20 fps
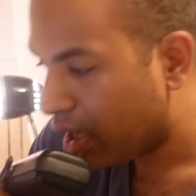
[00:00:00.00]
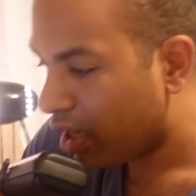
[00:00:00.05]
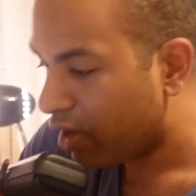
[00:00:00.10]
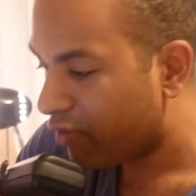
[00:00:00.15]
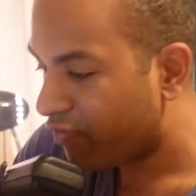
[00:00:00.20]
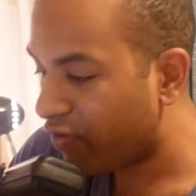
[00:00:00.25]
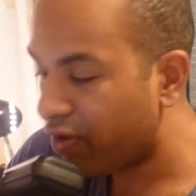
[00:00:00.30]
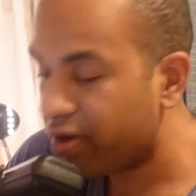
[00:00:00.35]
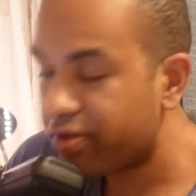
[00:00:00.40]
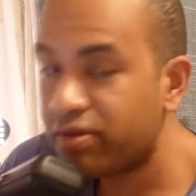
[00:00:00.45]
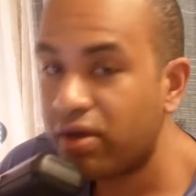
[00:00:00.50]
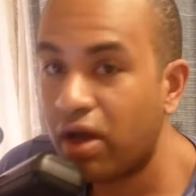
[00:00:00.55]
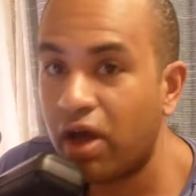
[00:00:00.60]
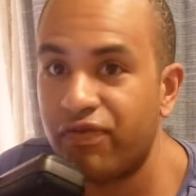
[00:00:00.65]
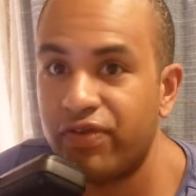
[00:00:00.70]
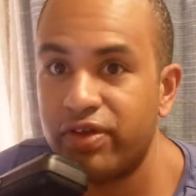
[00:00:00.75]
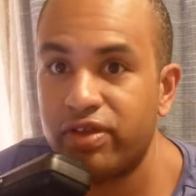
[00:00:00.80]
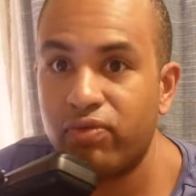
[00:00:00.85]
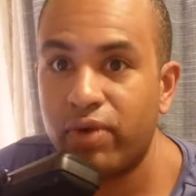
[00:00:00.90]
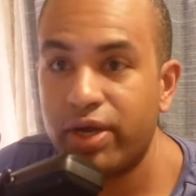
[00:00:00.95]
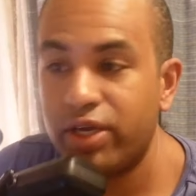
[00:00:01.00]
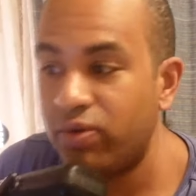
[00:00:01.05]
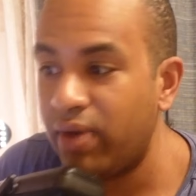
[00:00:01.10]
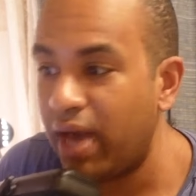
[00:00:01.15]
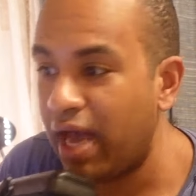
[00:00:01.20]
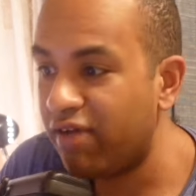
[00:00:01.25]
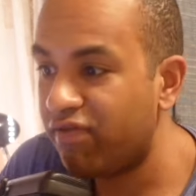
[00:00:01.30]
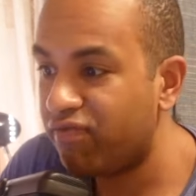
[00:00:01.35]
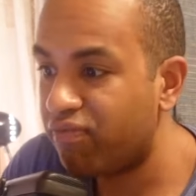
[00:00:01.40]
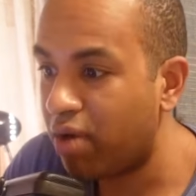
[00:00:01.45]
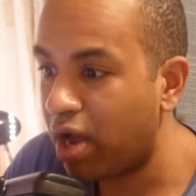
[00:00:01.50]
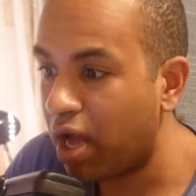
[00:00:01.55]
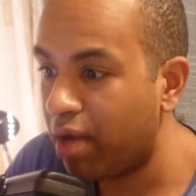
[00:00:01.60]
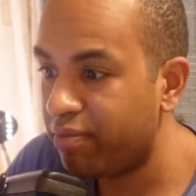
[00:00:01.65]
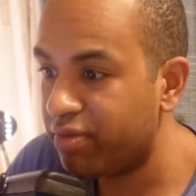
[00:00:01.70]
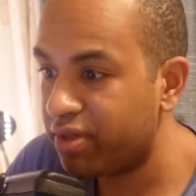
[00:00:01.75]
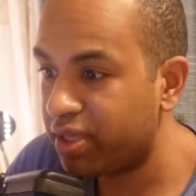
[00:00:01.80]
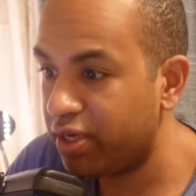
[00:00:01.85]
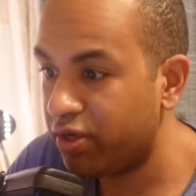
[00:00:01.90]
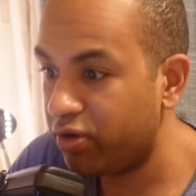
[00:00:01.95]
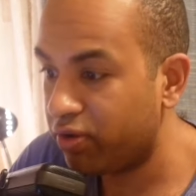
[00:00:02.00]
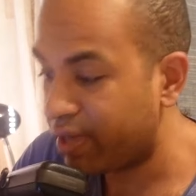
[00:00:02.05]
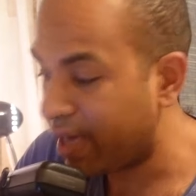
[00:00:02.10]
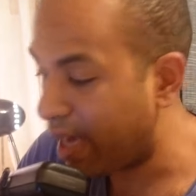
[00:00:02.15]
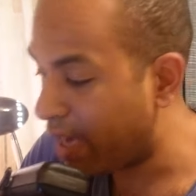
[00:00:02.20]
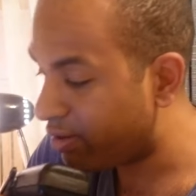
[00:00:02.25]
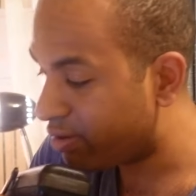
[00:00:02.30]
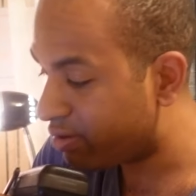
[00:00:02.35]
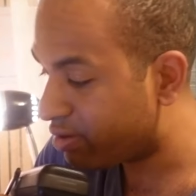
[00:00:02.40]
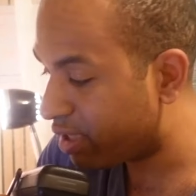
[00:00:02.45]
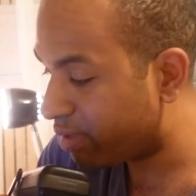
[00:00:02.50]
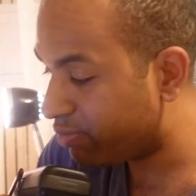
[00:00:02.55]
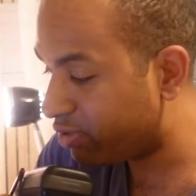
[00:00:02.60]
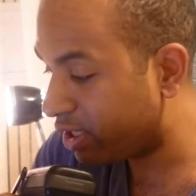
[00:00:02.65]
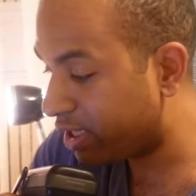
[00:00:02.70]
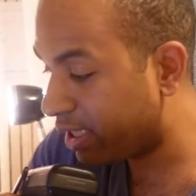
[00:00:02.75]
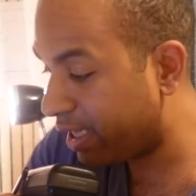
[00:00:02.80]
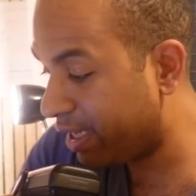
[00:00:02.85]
First off is when you have problems in your counter subject,